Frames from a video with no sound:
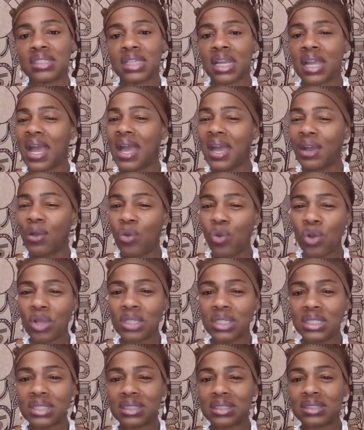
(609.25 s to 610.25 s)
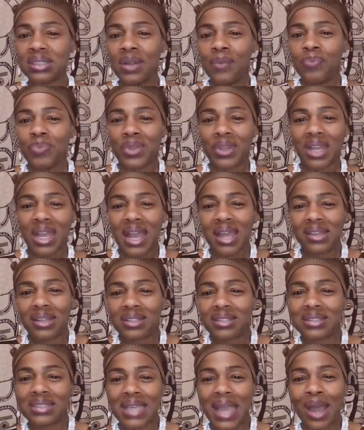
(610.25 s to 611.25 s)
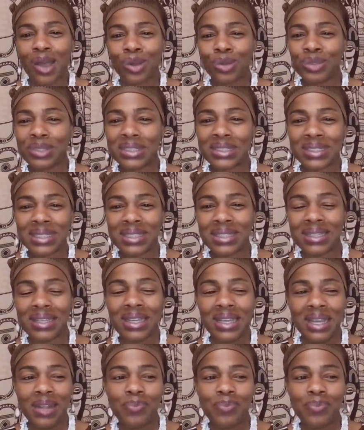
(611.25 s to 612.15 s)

Like I had all these kind of doubts, and